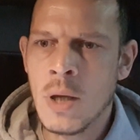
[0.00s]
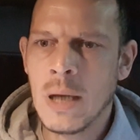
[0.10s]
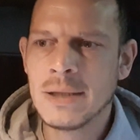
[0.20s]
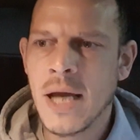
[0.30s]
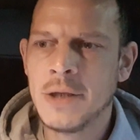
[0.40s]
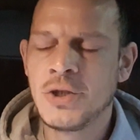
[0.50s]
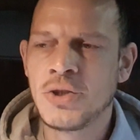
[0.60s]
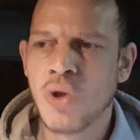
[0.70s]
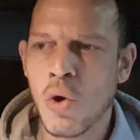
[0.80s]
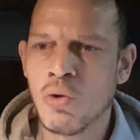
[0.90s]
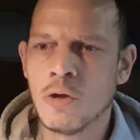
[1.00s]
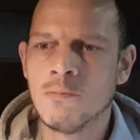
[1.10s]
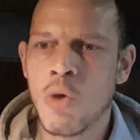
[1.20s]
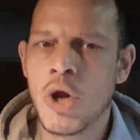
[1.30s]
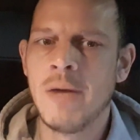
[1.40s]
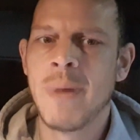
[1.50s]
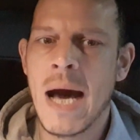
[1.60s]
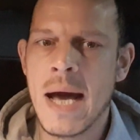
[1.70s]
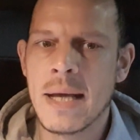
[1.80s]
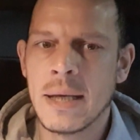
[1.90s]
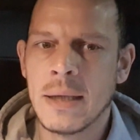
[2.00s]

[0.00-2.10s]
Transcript: That's getting stolen money back,